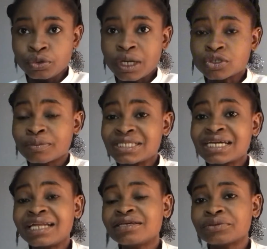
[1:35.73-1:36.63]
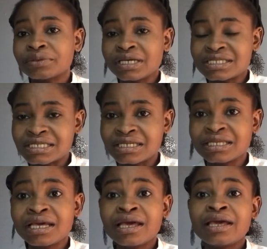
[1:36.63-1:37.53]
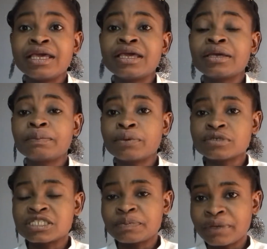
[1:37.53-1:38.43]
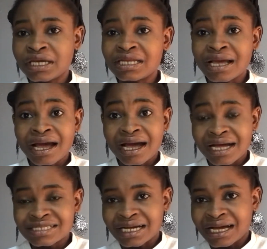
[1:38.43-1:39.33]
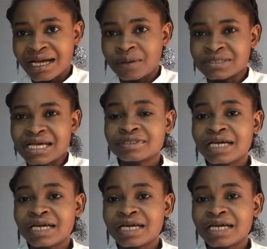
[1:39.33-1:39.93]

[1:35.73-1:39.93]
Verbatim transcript: you are automatically creating a postpaid ads account.